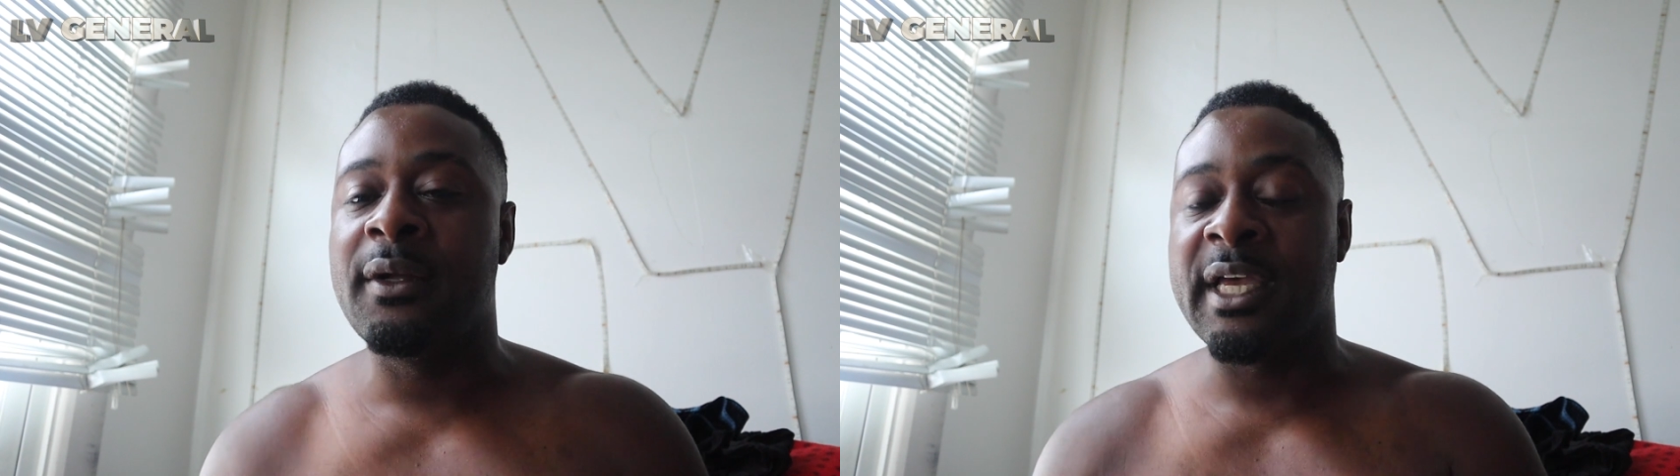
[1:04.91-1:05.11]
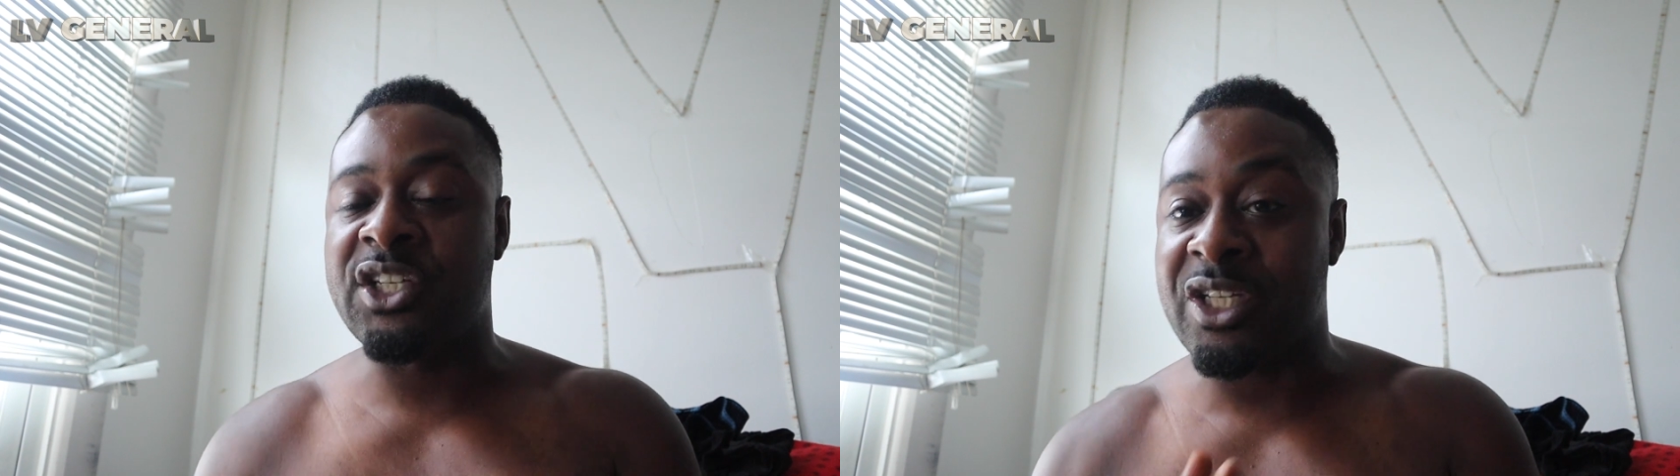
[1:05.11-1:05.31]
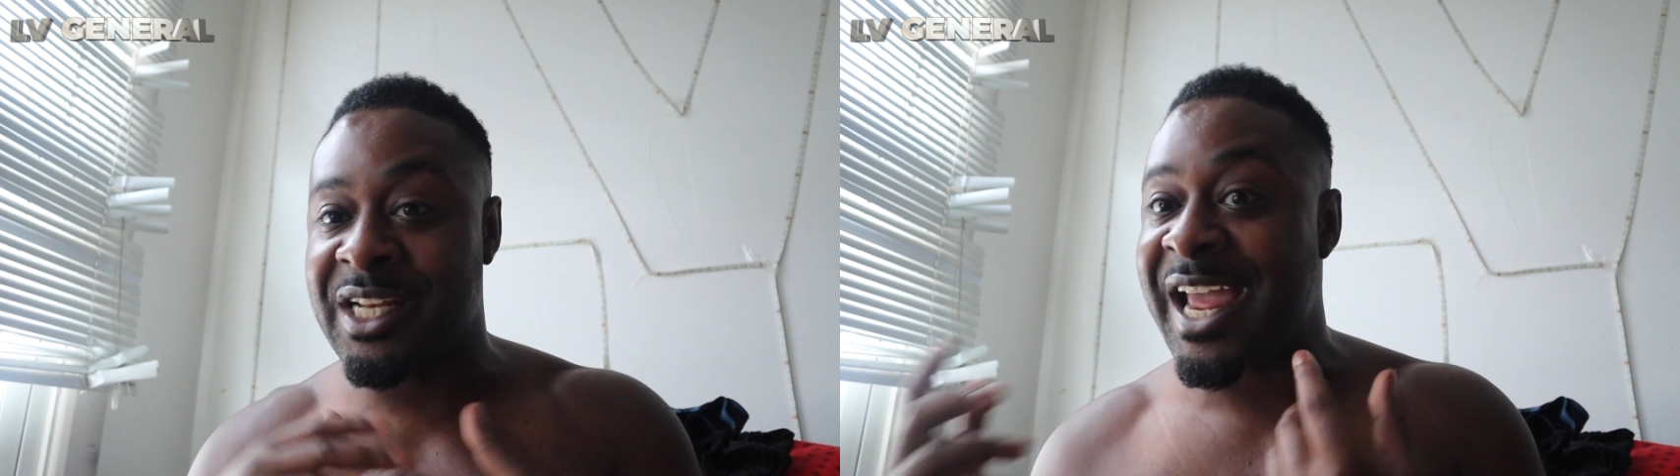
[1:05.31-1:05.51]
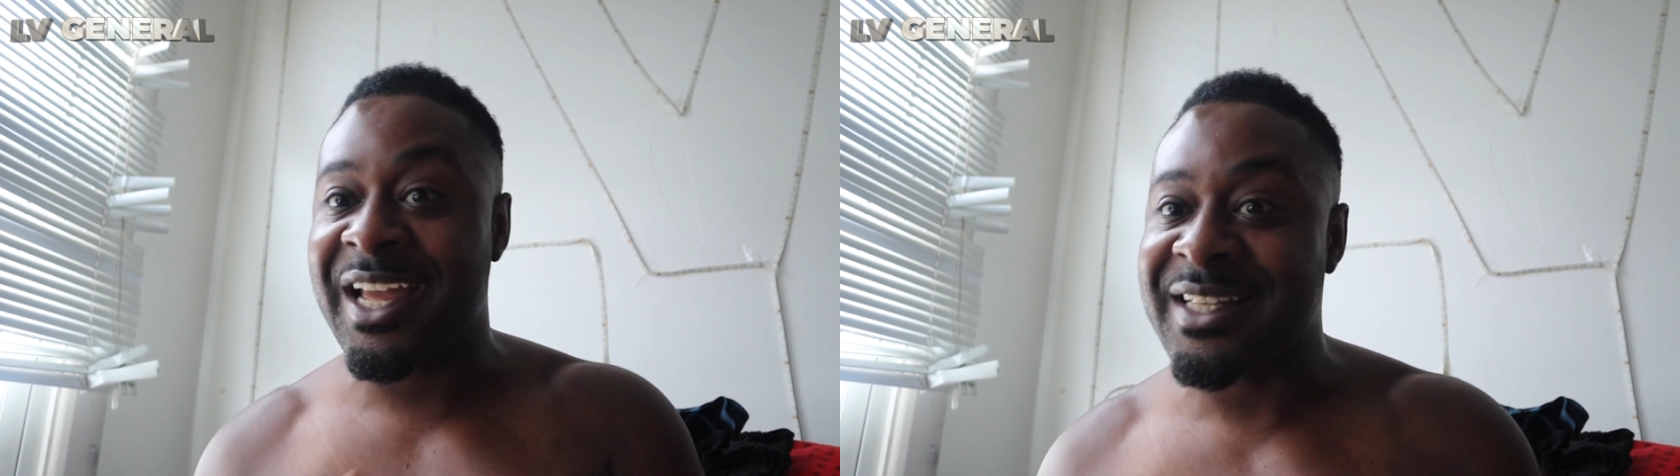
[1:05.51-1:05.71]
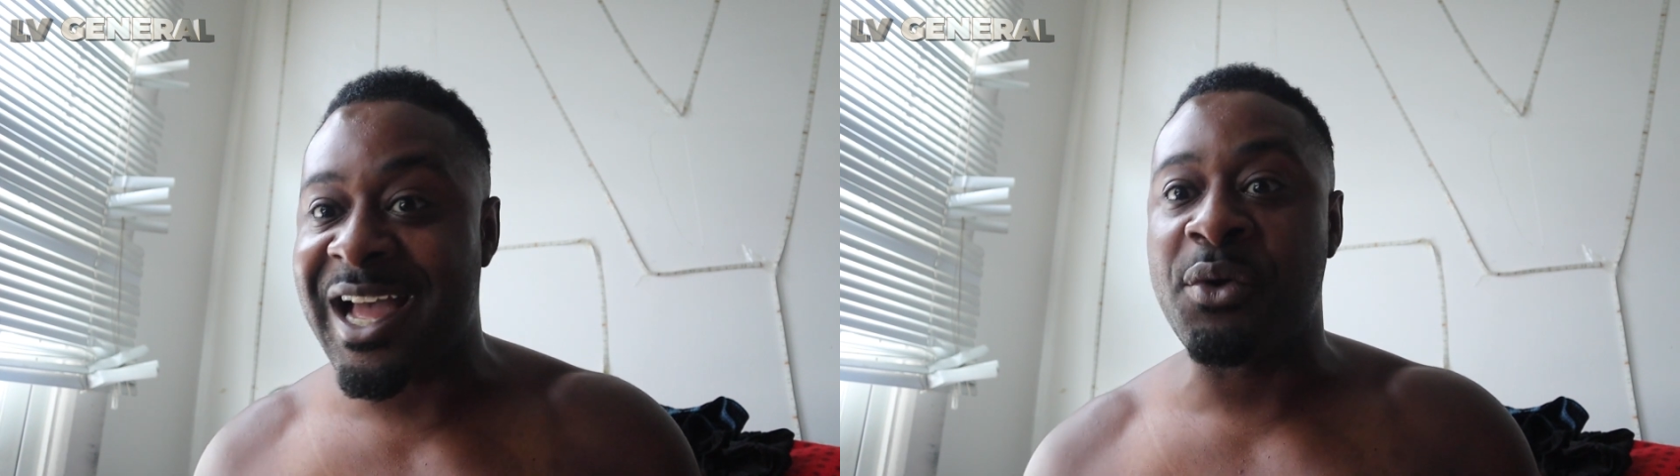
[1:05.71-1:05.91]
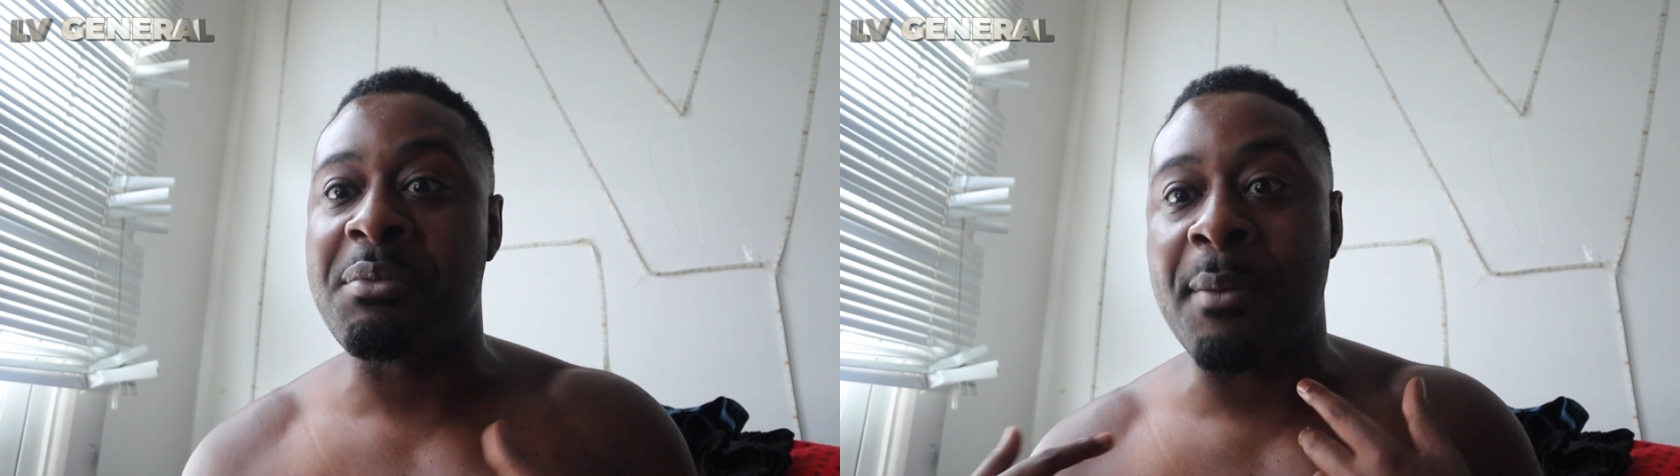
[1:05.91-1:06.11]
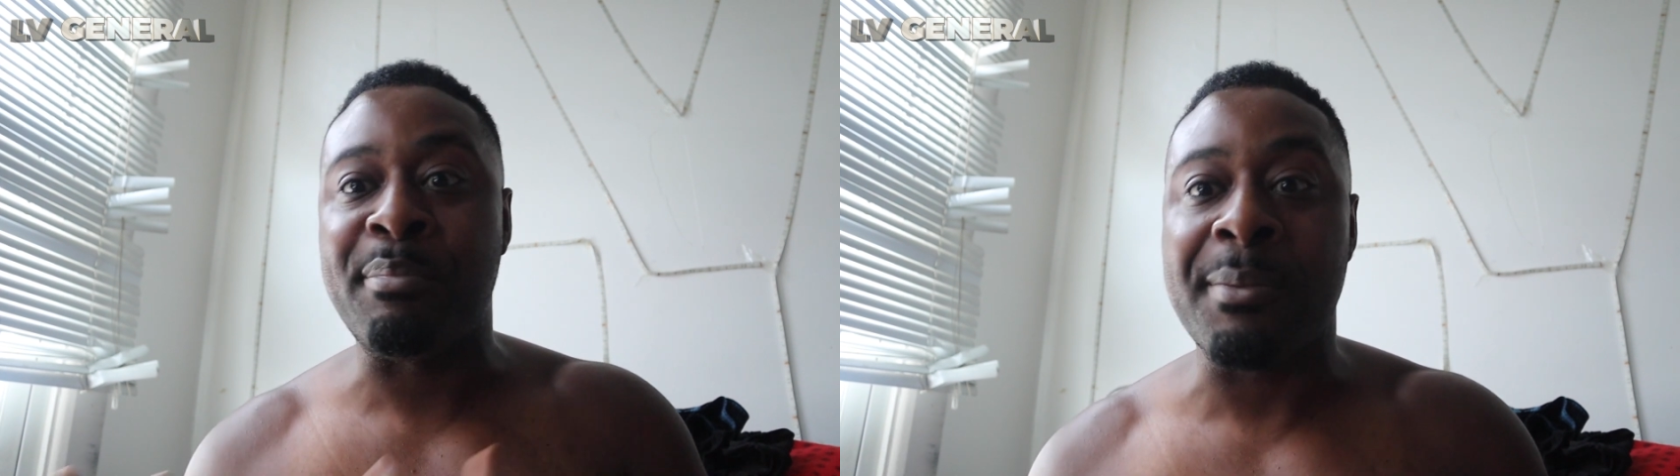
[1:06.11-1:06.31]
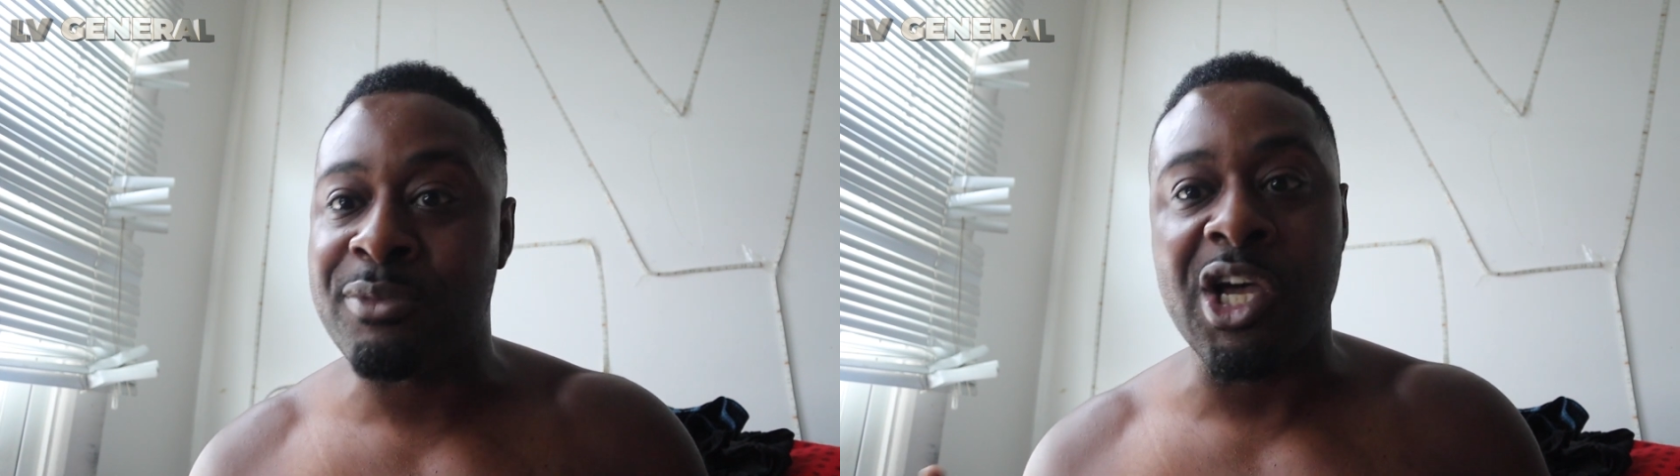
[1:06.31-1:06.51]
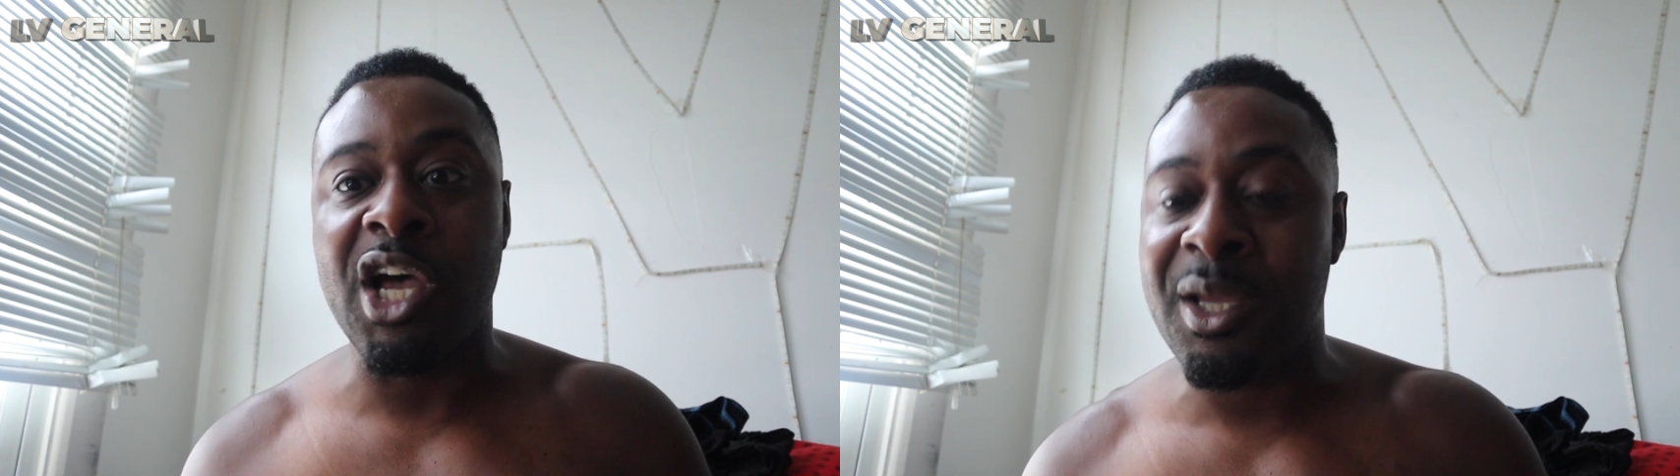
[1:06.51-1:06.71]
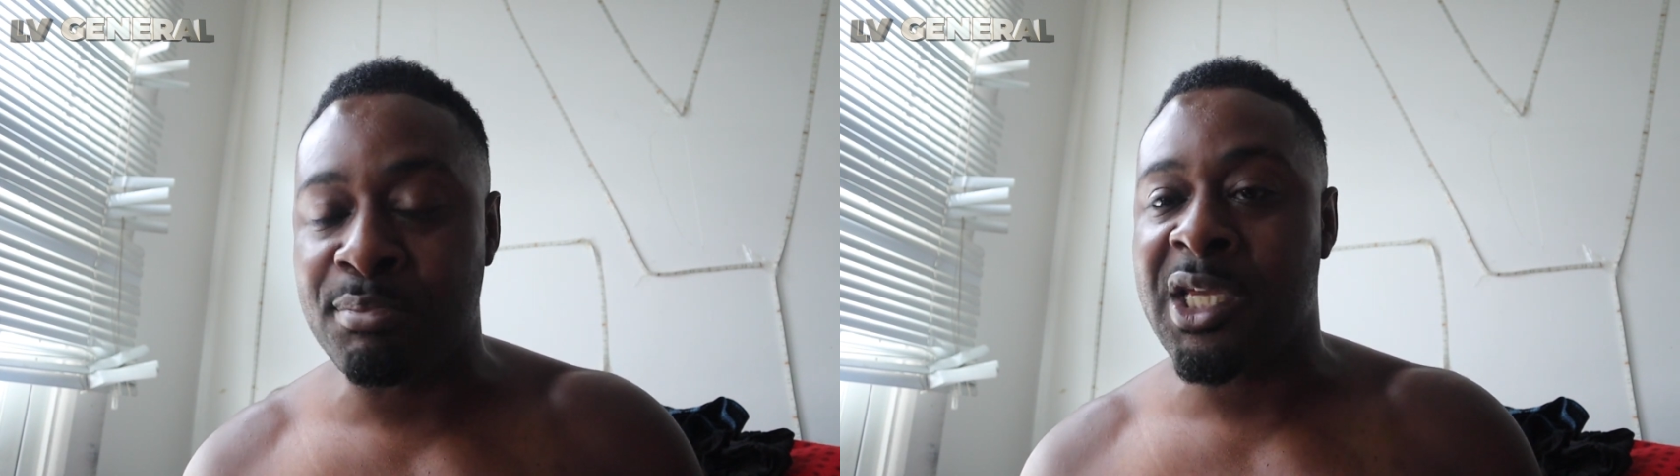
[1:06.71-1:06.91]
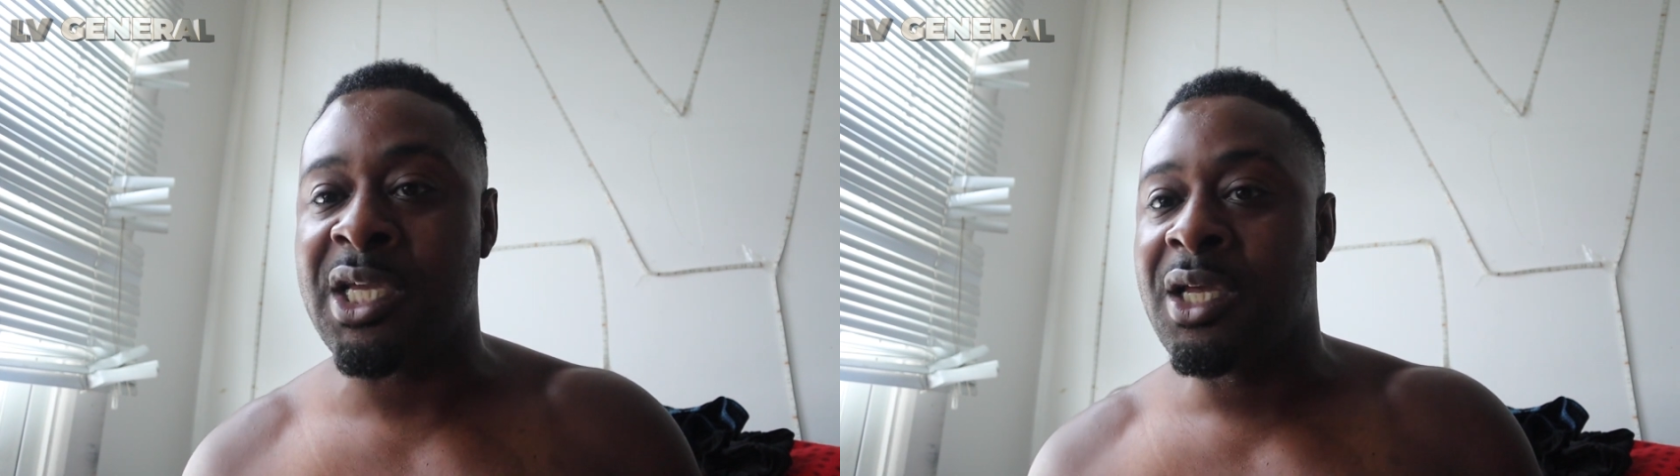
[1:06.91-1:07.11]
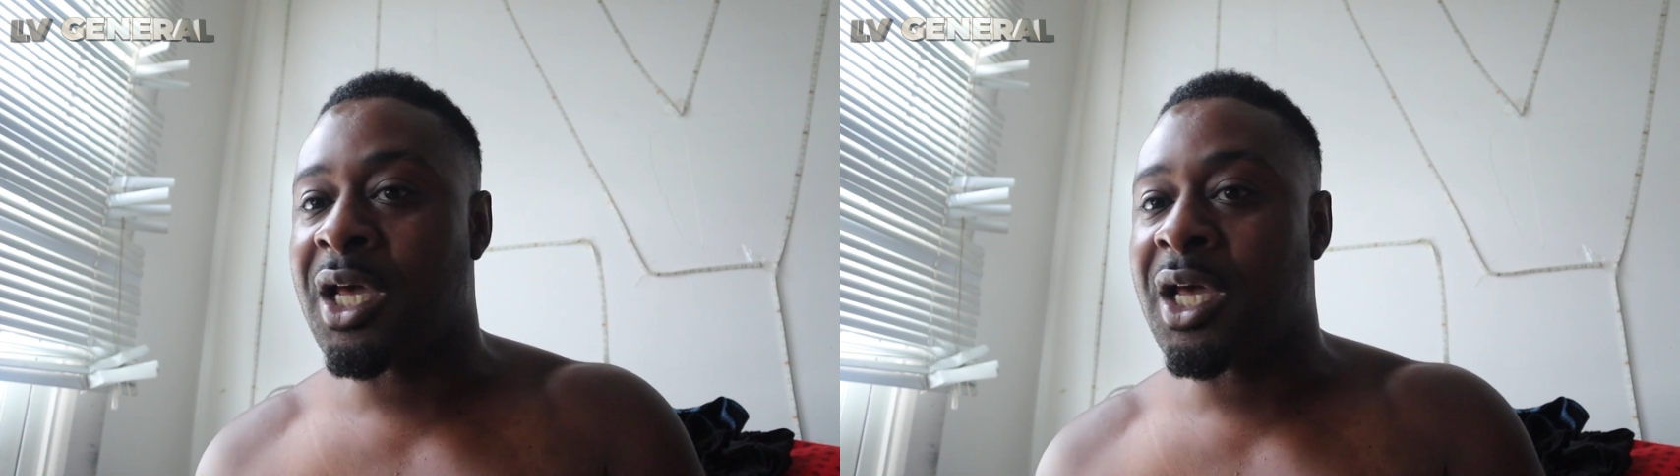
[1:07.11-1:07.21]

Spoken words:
It's just later down when my bum's hurting me